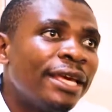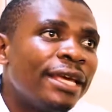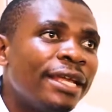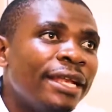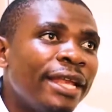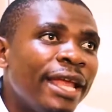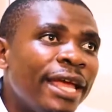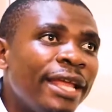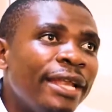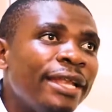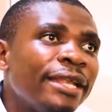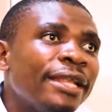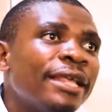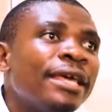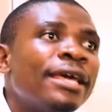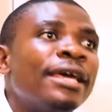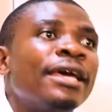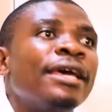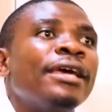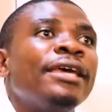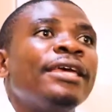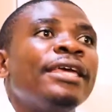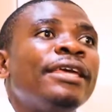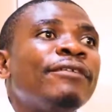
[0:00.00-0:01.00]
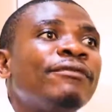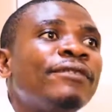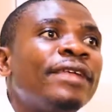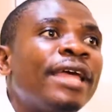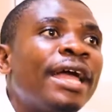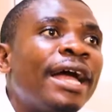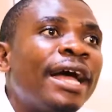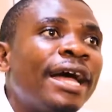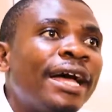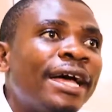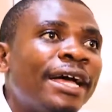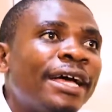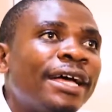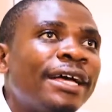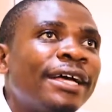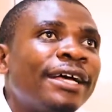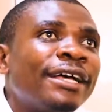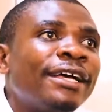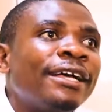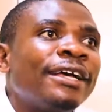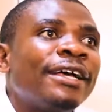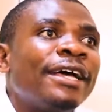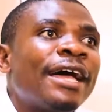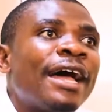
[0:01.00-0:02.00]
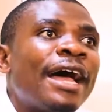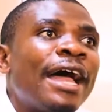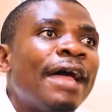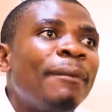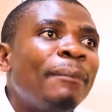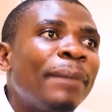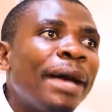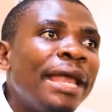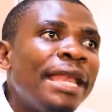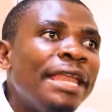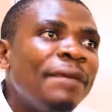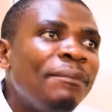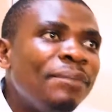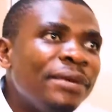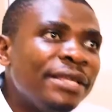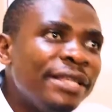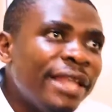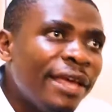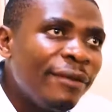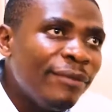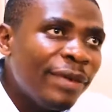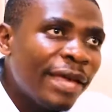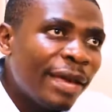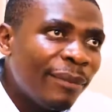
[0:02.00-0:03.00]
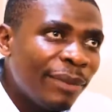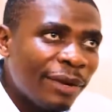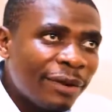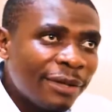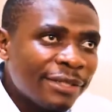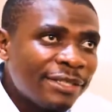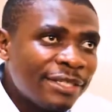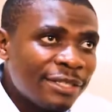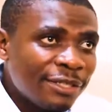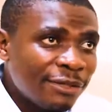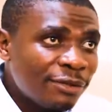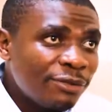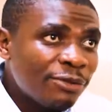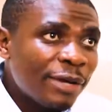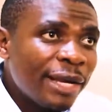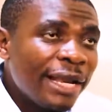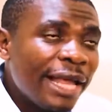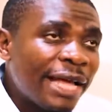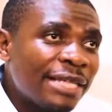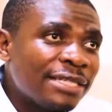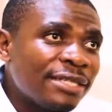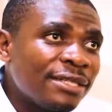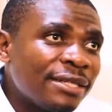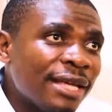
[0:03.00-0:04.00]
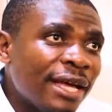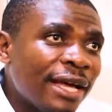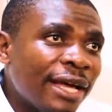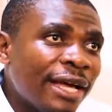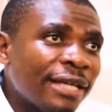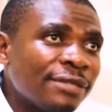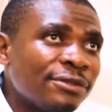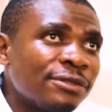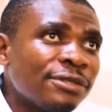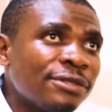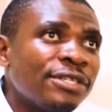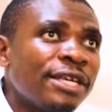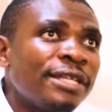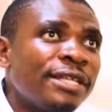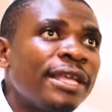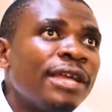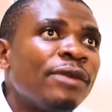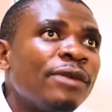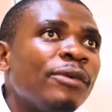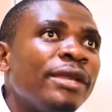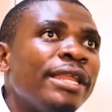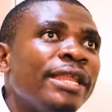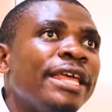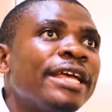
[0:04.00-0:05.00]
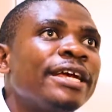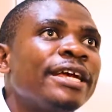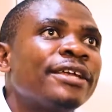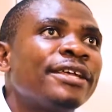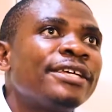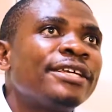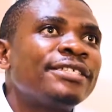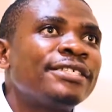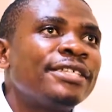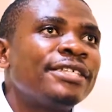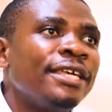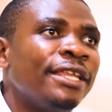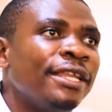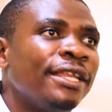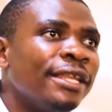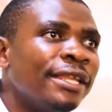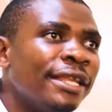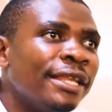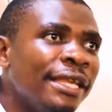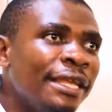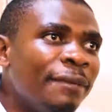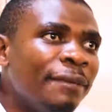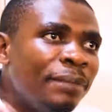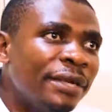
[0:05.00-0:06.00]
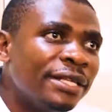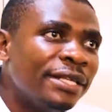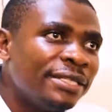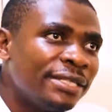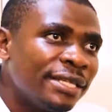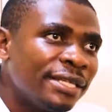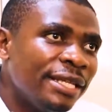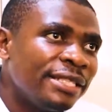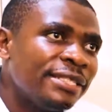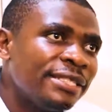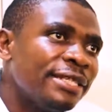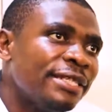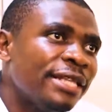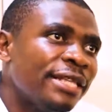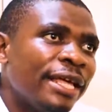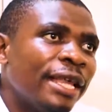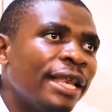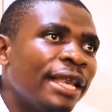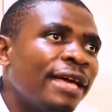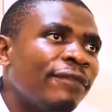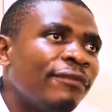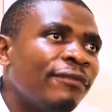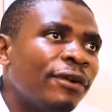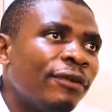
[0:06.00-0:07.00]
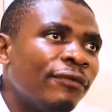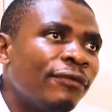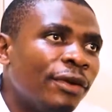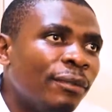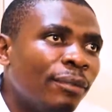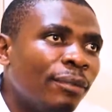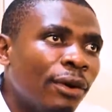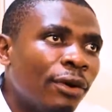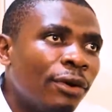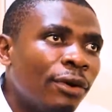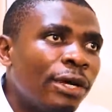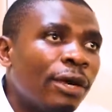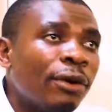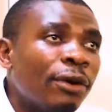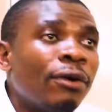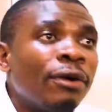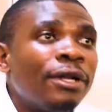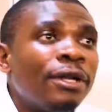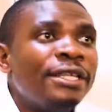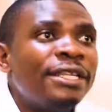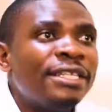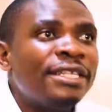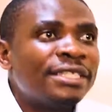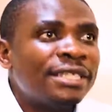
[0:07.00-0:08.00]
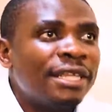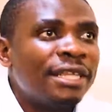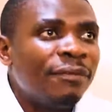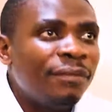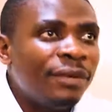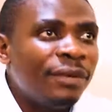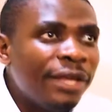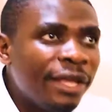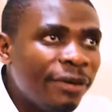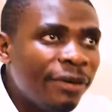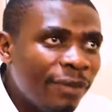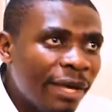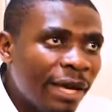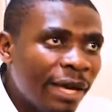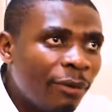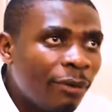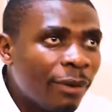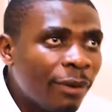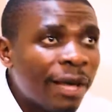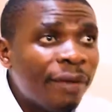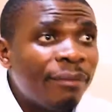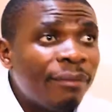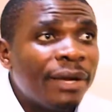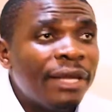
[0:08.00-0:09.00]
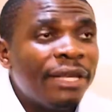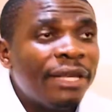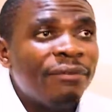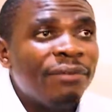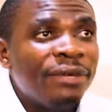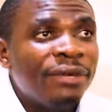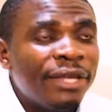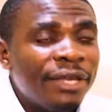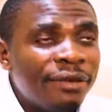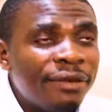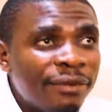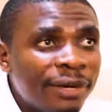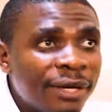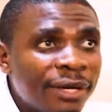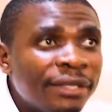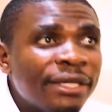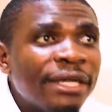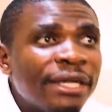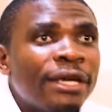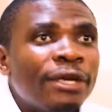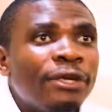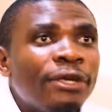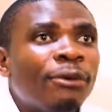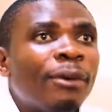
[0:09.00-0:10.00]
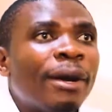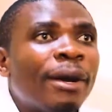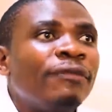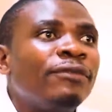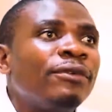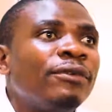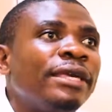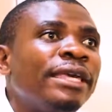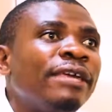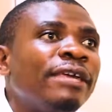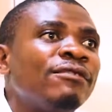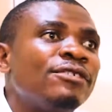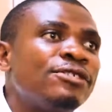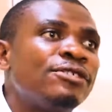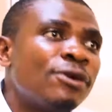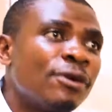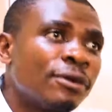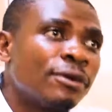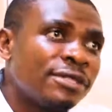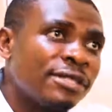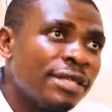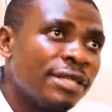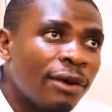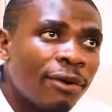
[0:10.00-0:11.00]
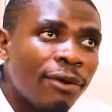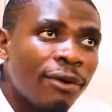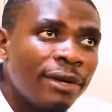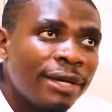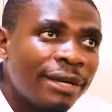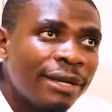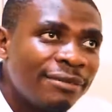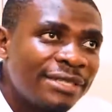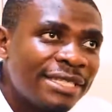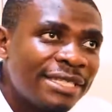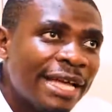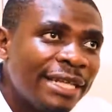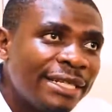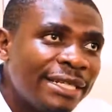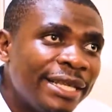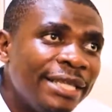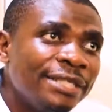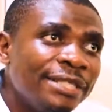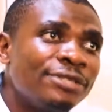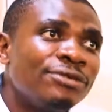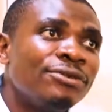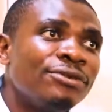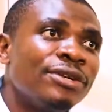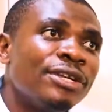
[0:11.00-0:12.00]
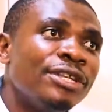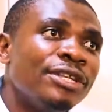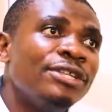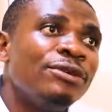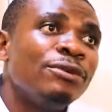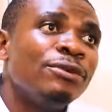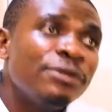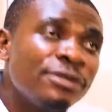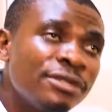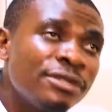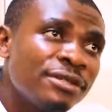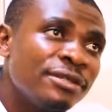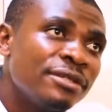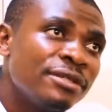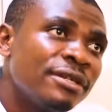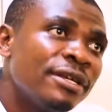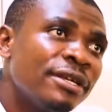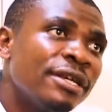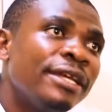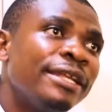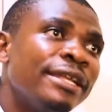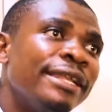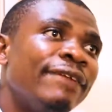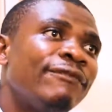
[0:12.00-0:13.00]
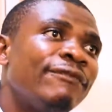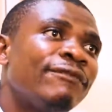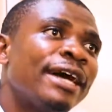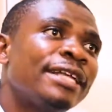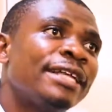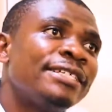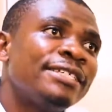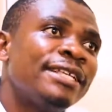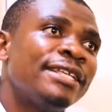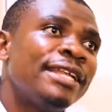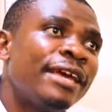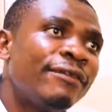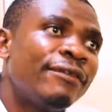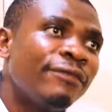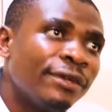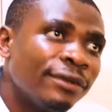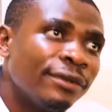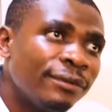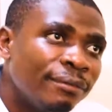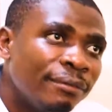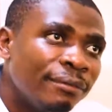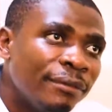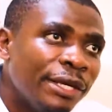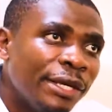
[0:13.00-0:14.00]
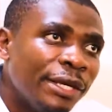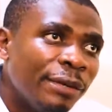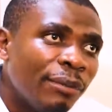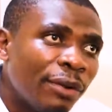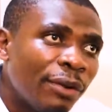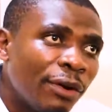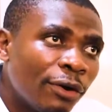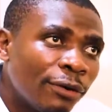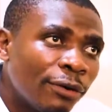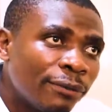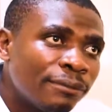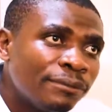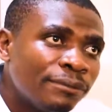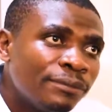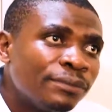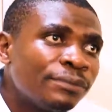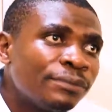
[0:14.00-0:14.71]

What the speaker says: Then if they are hyperlipidemia, because it's usually associated with increase in lipids in the level of the blood, they call it dyslipidemia or hyperlipidemia, you have to give drugs, they call them statins, to reduce the fatty level in blood.